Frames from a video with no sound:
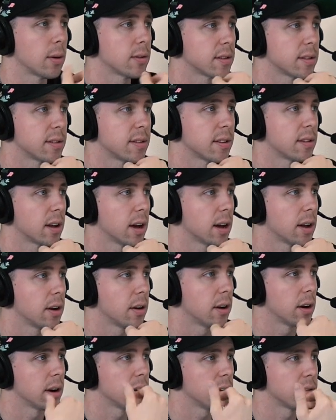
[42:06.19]
I was an assistant
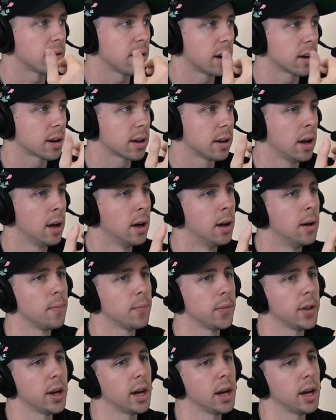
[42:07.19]
editor on his doc, mm-hmm.